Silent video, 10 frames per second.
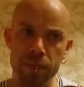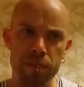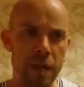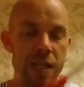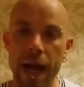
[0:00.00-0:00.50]

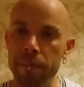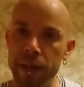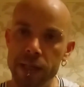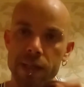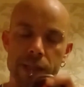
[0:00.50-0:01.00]
my tank
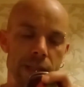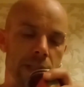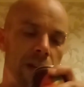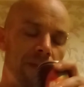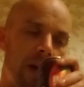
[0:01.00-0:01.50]
busters and
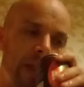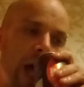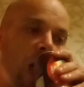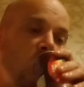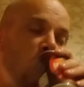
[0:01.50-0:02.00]
stuff like that.